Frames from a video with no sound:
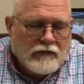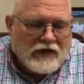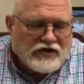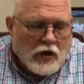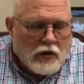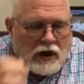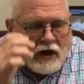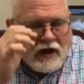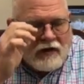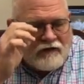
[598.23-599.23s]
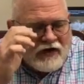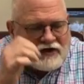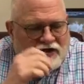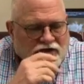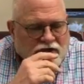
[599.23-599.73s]
So, and he
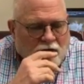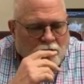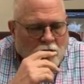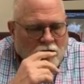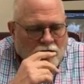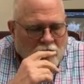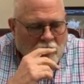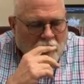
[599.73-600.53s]
finishes up with,